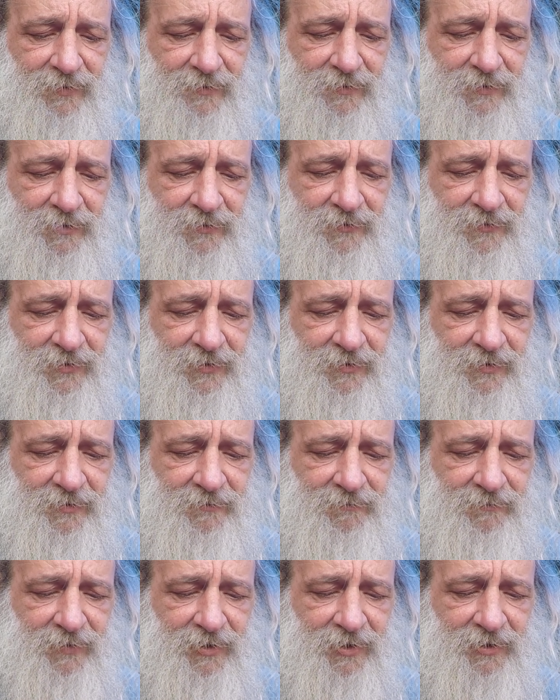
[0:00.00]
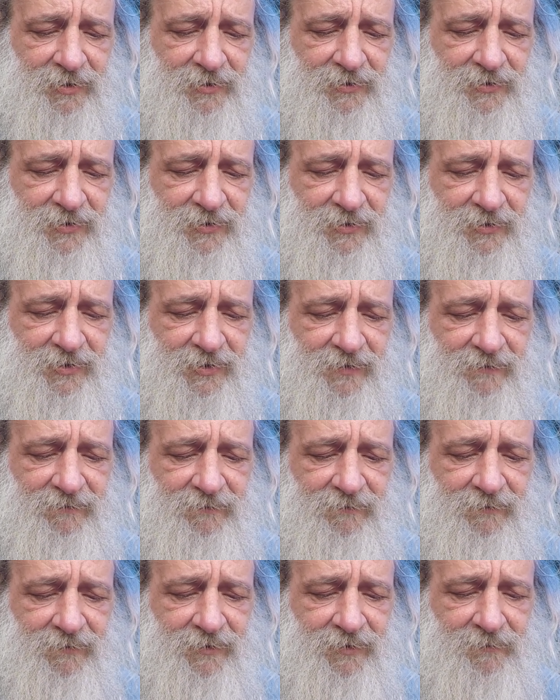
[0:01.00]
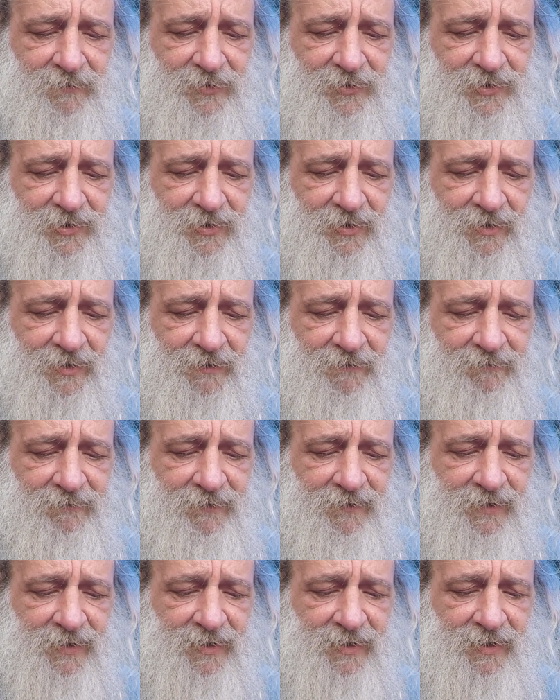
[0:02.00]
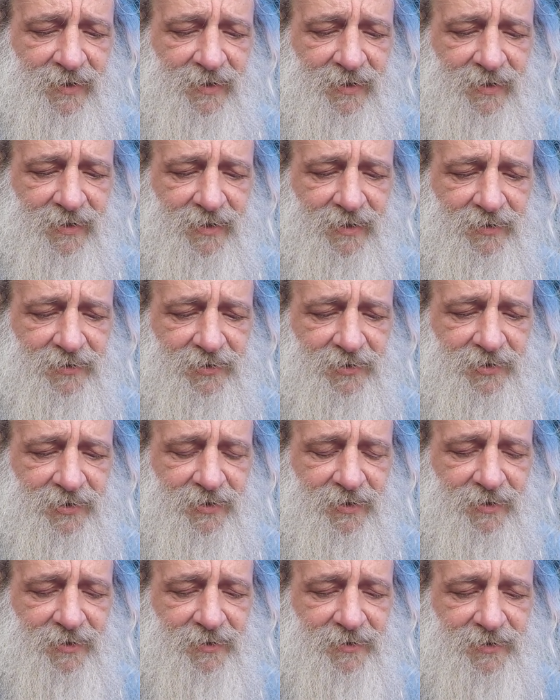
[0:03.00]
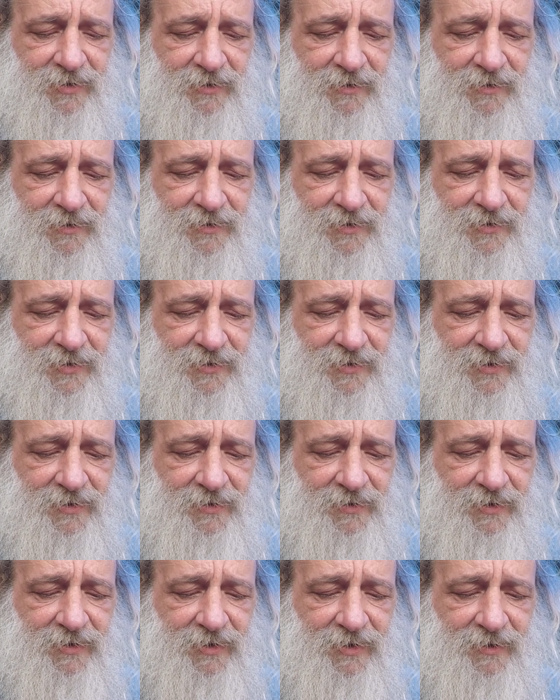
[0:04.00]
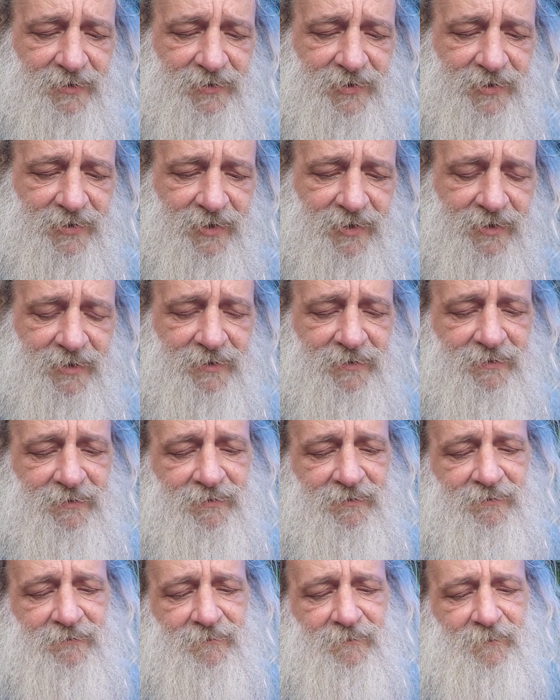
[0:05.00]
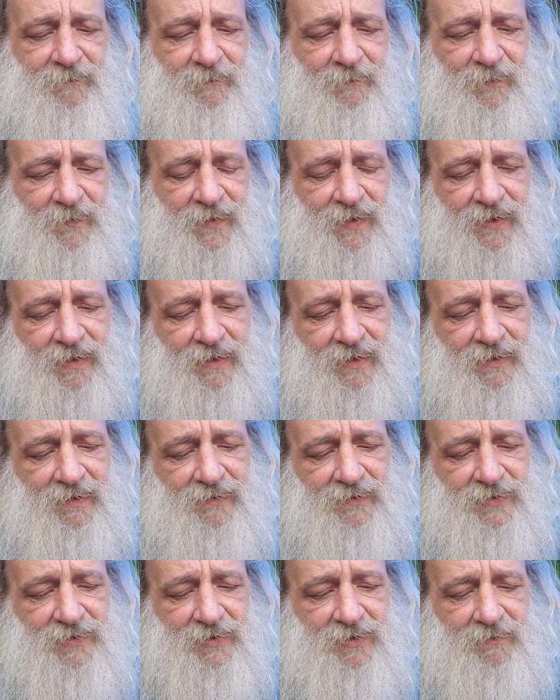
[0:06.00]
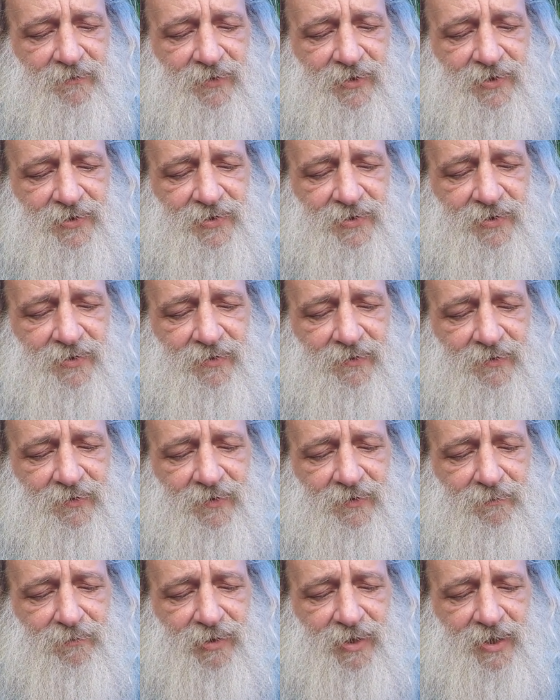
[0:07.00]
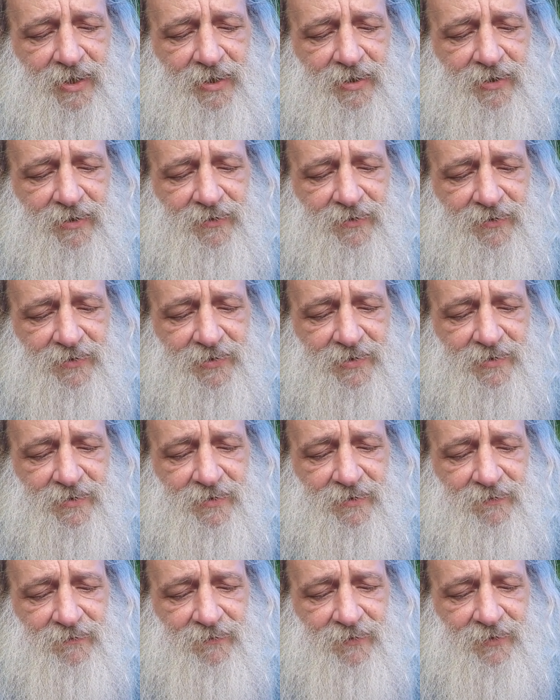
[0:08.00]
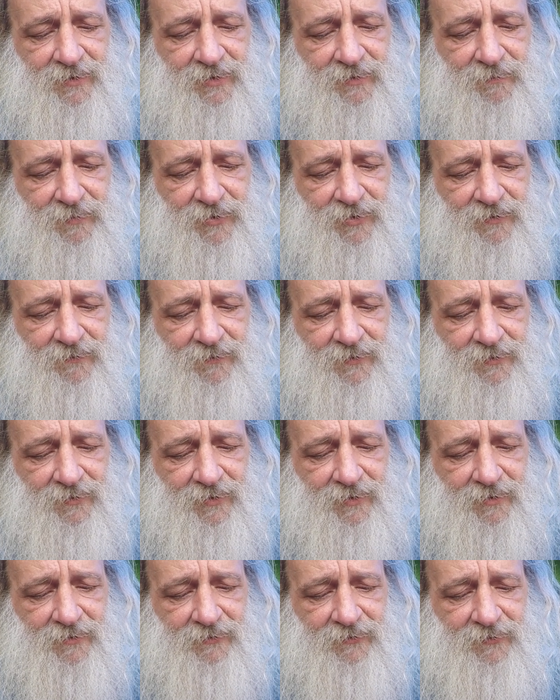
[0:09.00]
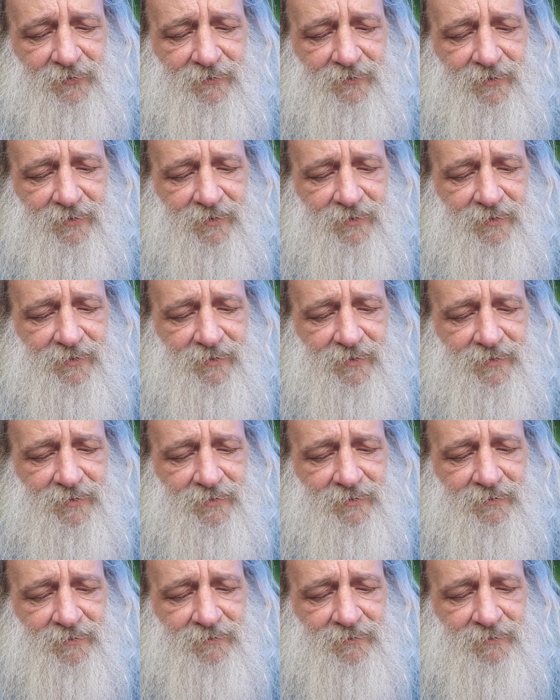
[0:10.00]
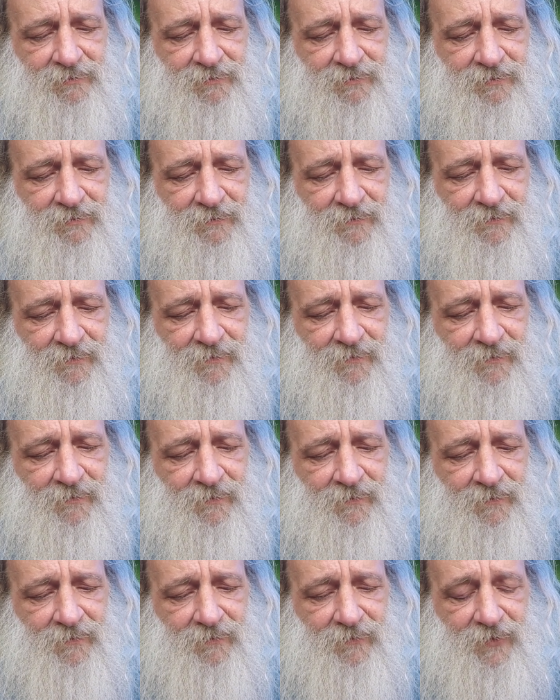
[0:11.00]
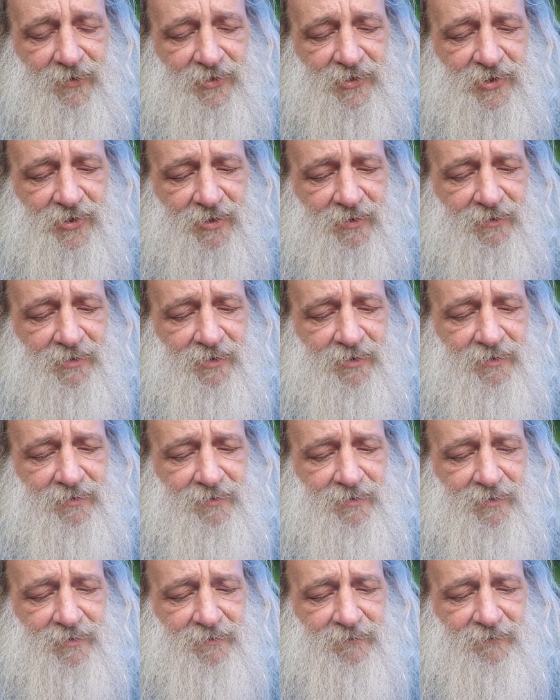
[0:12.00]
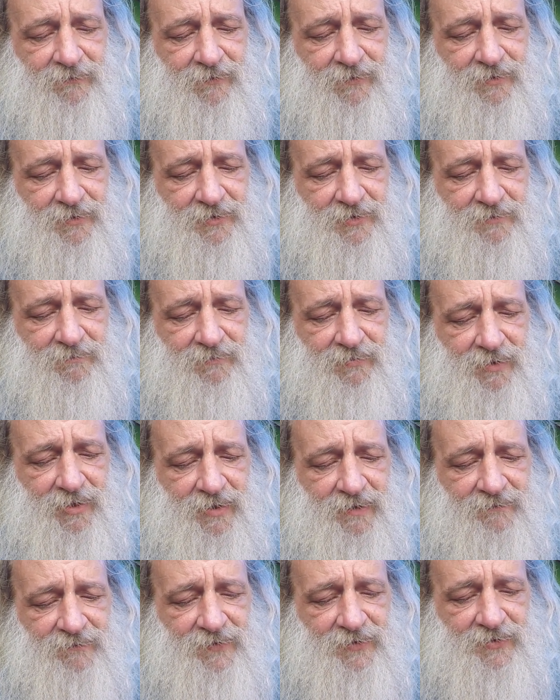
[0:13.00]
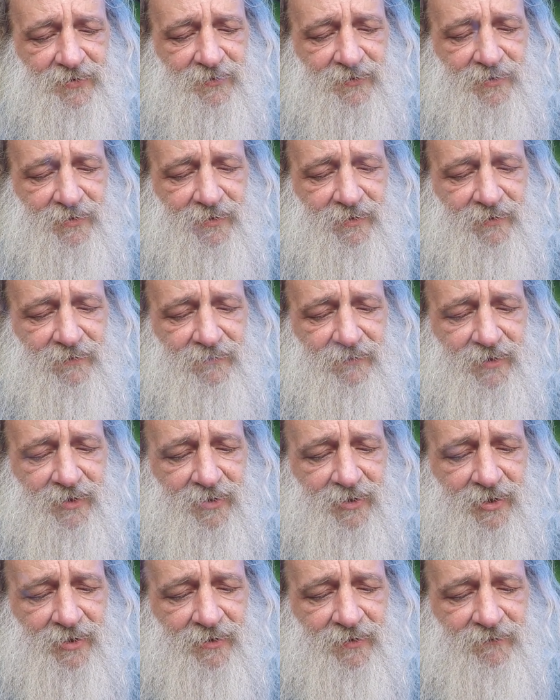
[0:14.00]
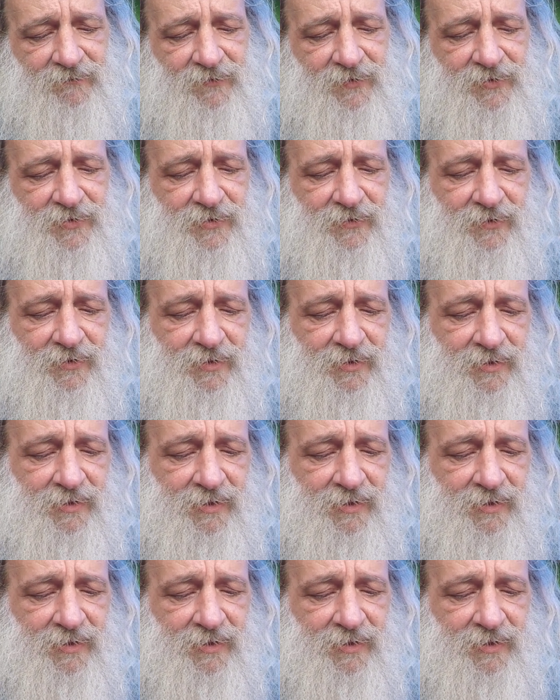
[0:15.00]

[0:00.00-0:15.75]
use good, I use 60/40 myself, it just kind of tarnishes on the outside, and for some reason it'll go black in this salt water, but it won't go through, and unless you clean it, then of course obviously you're going to wear it out eventually,